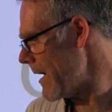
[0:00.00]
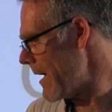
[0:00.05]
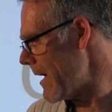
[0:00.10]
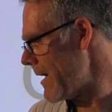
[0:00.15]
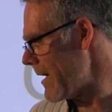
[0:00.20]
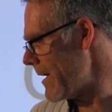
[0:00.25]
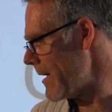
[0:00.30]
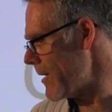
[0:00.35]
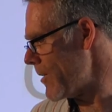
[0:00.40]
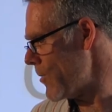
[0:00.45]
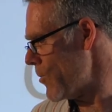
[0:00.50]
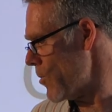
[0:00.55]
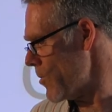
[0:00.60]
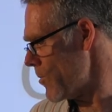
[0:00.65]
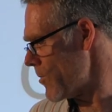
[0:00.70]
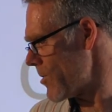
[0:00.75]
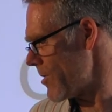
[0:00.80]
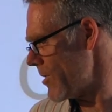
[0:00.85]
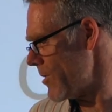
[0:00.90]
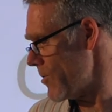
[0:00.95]
Uh,
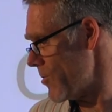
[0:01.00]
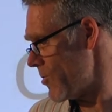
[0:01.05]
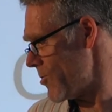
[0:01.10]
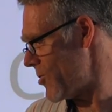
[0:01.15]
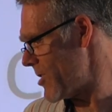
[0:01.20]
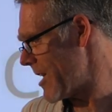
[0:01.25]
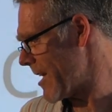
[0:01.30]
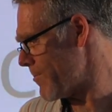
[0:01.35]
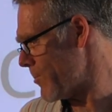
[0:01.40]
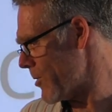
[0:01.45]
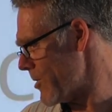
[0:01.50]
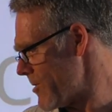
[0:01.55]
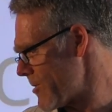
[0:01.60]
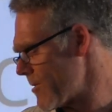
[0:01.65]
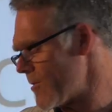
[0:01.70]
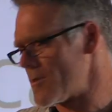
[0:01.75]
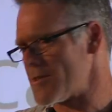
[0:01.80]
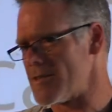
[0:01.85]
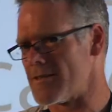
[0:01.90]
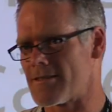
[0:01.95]
use, use checkpoints
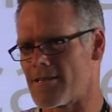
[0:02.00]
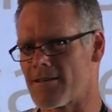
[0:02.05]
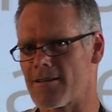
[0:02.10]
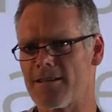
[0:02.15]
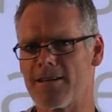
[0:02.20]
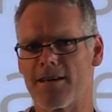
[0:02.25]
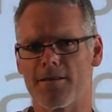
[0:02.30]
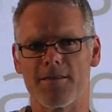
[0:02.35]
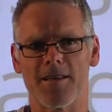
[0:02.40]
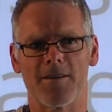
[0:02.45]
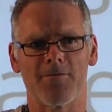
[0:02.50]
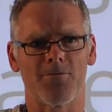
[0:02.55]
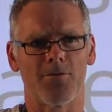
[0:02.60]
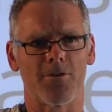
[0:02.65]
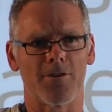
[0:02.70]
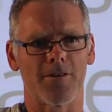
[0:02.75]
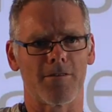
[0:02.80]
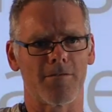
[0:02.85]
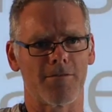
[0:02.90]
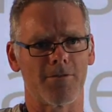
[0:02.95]
consistently. I think
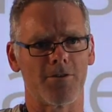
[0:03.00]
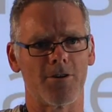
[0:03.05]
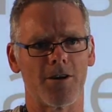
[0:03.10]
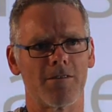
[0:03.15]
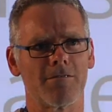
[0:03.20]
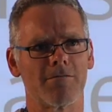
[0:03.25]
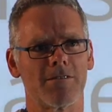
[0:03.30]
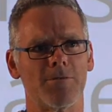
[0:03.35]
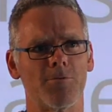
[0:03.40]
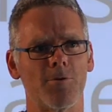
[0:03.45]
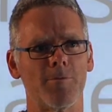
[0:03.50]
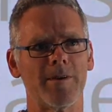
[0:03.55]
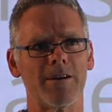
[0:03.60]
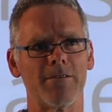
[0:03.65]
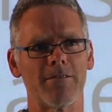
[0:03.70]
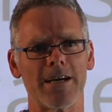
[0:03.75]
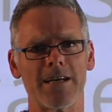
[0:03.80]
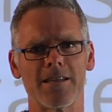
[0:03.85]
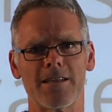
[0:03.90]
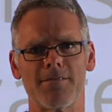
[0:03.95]
for, you know, it would be
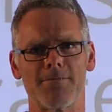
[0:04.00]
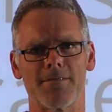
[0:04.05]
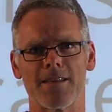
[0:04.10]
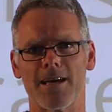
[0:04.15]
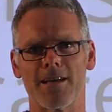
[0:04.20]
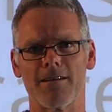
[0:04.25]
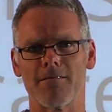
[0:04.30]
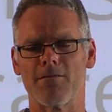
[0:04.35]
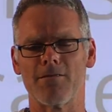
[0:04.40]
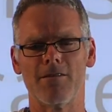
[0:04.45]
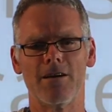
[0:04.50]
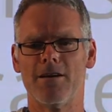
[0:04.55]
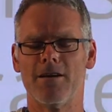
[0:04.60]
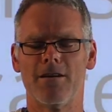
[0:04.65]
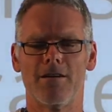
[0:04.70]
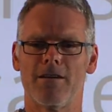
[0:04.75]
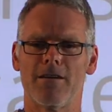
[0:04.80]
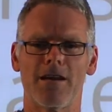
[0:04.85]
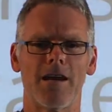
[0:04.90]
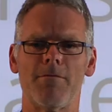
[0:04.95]
great if then
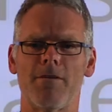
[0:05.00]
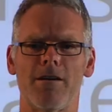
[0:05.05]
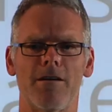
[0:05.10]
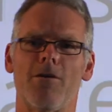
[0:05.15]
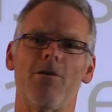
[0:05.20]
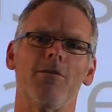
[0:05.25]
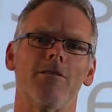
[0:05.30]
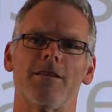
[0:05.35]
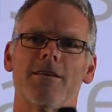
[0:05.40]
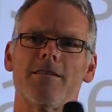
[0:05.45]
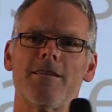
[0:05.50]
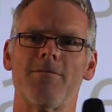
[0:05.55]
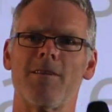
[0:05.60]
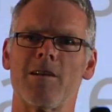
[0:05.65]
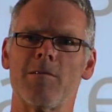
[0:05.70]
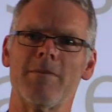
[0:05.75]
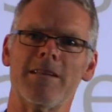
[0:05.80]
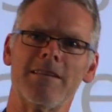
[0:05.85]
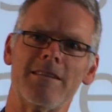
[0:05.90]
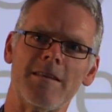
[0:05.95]
every, all the
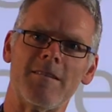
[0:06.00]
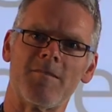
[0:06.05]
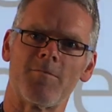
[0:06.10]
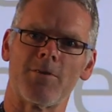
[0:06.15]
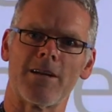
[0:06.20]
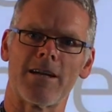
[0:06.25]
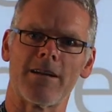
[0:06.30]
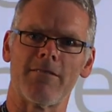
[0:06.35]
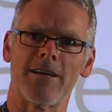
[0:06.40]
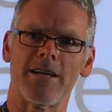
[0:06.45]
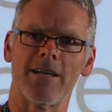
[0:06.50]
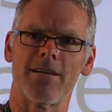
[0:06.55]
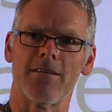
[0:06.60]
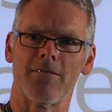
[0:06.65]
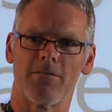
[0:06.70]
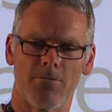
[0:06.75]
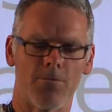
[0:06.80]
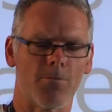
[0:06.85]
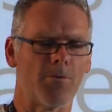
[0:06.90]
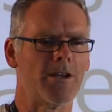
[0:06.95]
development teams would agree,
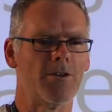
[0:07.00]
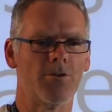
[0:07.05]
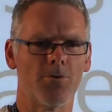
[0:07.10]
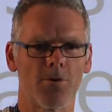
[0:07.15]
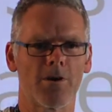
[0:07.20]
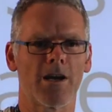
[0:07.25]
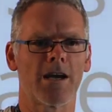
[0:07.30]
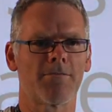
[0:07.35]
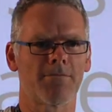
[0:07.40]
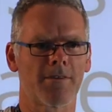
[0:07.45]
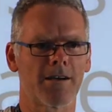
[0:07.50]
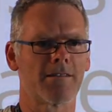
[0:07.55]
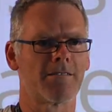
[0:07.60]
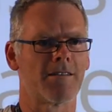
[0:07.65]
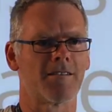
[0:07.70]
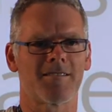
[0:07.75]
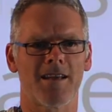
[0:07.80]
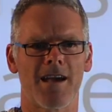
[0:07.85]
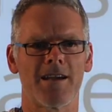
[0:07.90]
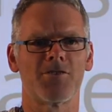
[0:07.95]
we do have a
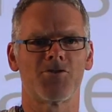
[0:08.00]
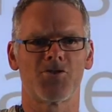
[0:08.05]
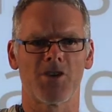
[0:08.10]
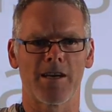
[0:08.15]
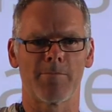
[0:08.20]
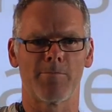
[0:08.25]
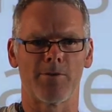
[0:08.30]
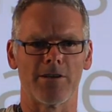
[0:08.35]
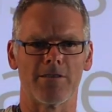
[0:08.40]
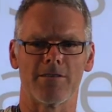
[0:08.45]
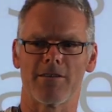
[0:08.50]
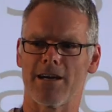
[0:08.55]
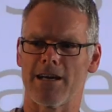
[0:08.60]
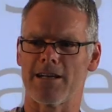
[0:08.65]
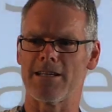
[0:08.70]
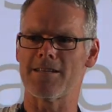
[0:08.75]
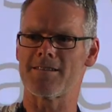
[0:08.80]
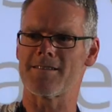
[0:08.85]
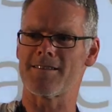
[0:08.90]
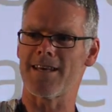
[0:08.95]
design checkpoint, and
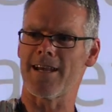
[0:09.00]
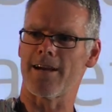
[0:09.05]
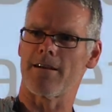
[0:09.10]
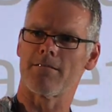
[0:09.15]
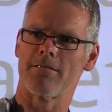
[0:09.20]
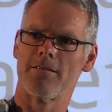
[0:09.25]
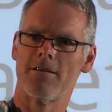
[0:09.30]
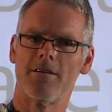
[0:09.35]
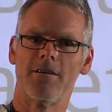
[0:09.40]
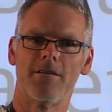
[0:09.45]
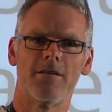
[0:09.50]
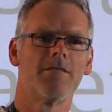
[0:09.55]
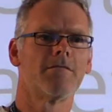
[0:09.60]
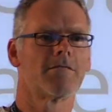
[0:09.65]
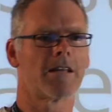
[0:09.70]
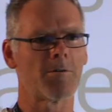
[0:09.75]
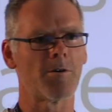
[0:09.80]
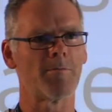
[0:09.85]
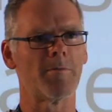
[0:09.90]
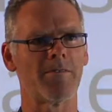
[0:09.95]
it's there.
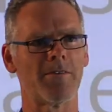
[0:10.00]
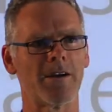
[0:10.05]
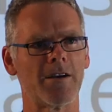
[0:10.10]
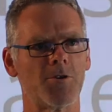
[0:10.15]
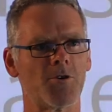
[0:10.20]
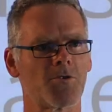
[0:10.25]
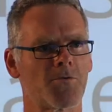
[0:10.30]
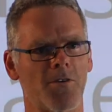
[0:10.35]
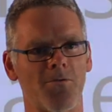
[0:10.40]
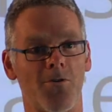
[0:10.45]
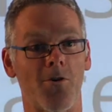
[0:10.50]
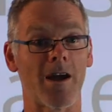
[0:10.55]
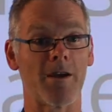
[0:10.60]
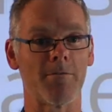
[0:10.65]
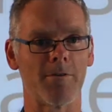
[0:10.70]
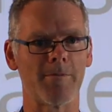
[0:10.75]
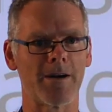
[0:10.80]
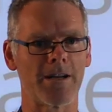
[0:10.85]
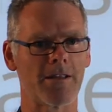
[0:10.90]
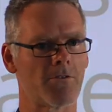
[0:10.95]
That would be very useful for
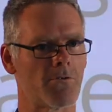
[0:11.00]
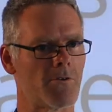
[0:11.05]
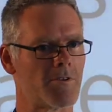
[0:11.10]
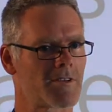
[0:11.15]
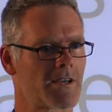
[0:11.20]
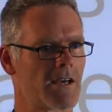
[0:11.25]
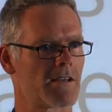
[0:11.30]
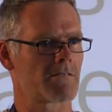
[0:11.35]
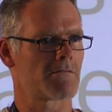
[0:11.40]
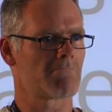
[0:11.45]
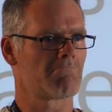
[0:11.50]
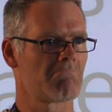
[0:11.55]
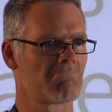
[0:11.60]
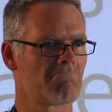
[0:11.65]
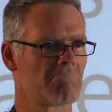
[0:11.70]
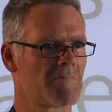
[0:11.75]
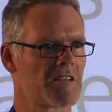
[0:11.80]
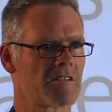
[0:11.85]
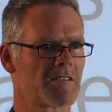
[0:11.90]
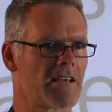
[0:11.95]
everybody to discuss
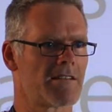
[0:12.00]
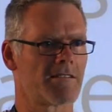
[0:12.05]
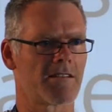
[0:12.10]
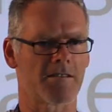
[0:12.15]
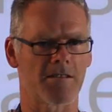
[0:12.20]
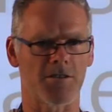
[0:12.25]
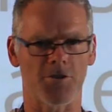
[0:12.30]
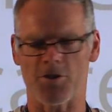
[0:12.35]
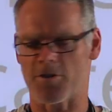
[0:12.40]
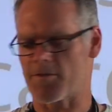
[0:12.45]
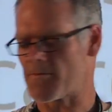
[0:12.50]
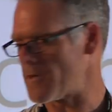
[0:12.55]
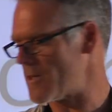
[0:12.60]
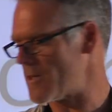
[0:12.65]
design decisions.